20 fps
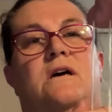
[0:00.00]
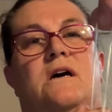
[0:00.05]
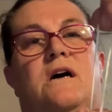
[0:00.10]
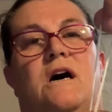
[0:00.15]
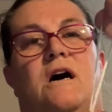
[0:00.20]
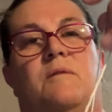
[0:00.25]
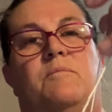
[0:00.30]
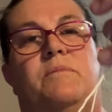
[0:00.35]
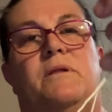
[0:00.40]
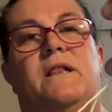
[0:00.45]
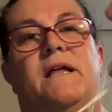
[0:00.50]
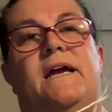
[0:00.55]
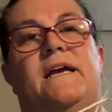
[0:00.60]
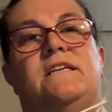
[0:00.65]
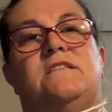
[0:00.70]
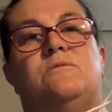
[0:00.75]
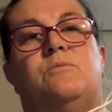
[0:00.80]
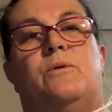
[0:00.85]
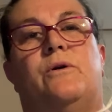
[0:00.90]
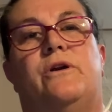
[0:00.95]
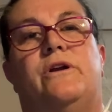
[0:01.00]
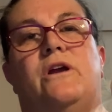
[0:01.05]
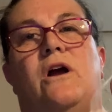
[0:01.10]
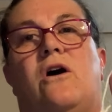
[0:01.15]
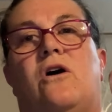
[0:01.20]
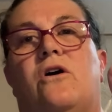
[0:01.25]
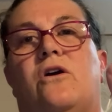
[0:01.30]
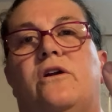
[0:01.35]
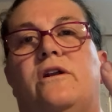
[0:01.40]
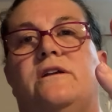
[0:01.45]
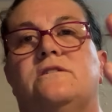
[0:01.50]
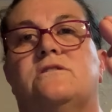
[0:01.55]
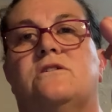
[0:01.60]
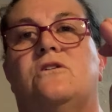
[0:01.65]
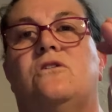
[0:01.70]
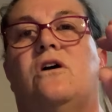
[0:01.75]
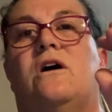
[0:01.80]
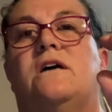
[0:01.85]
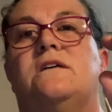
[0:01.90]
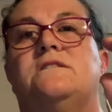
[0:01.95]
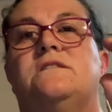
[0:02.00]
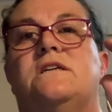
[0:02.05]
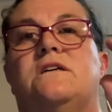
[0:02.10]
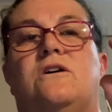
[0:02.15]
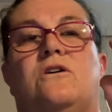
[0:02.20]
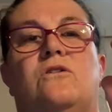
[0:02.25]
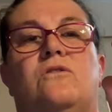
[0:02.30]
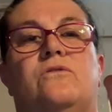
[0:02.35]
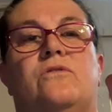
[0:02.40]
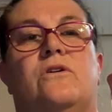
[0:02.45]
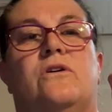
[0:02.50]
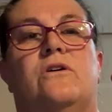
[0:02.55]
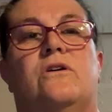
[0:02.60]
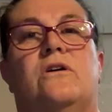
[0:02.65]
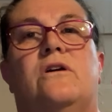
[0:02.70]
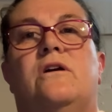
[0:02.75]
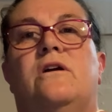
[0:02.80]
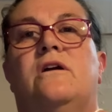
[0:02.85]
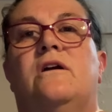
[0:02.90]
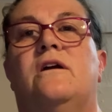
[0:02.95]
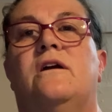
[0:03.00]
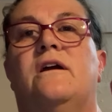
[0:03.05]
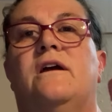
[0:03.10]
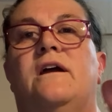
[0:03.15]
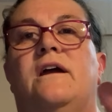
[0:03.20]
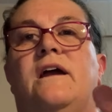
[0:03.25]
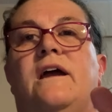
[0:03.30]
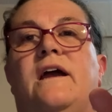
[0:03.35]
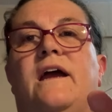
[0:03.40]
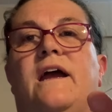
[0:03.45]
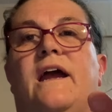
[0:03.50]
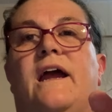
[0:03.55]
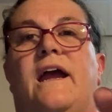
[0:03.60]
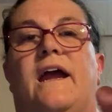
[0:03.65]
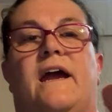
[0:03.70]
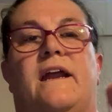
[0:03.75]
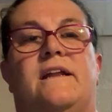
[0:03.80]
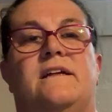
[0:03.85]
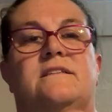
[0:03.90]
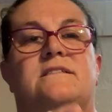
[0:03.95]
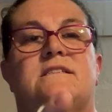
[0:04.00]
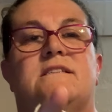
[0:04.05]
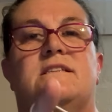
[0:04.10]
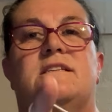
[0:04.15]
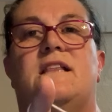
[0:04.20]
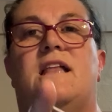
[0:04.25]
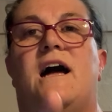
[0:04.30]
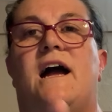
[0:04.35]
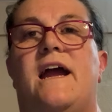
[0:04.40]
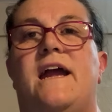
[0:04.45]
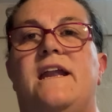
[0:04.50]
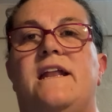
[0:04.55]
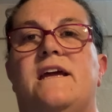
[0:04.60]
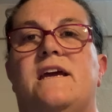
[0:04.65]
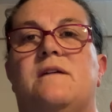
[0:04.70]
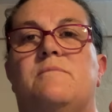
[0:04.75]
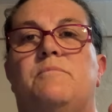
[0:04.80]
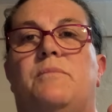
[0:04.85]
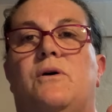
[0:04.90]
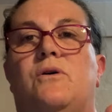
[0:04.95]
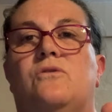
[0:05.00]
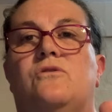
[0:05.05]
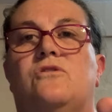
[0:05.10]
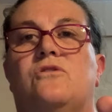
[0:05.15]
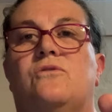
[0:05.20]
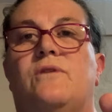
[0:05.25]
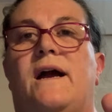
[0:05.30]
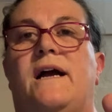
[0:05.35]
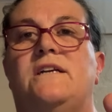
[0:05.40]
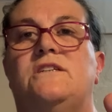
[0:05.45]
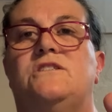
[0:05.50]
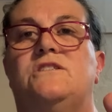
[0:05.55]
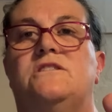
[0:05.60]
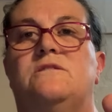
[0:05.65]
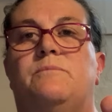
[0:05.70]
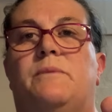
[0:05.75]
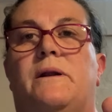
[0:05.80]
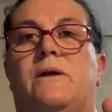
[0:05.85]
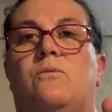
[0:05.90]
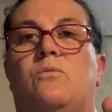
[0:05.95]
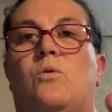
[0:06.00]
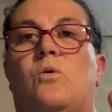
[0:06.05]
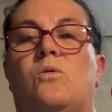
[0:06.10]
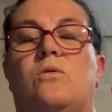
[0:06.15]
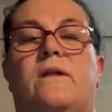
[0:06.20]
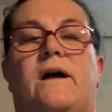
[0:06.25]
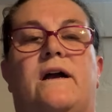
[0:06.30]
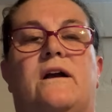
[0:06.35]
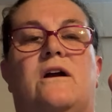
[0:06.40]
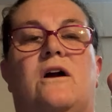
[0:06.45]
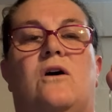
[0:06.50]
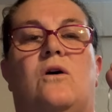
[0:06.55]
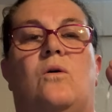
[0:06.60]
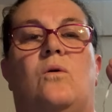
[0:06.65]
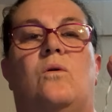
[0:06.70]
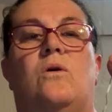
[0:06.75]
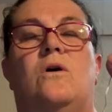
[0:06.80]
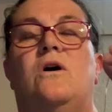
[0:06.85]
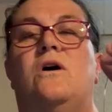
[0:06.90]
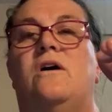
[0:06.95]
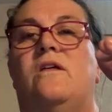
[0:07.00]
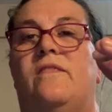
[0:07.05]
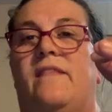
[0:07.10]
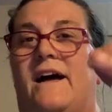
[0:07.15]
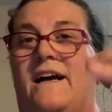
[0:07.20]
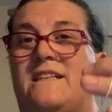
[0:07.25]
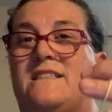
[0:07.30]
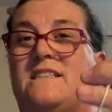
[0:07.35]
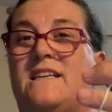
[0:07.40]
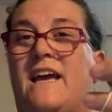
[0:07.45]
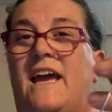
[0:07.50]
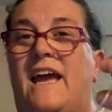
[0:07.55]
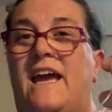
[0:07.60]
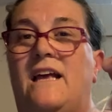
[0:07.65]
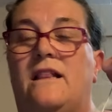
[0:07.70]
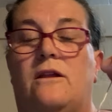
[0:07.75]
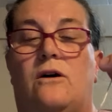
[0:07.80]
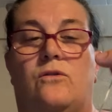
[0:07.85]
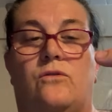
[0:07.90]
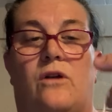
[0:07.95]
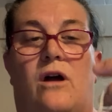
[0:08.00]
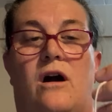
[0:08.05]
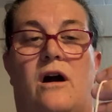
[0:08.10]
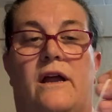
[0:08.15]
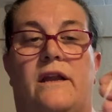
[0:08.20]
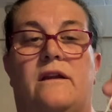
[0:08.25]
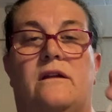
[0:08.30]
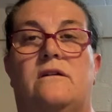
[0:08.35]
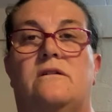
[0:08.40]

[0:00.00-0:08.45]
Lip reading: a place where yarn is crossing over and it's sliding in both directions, but it won't let go, that's a halo knot.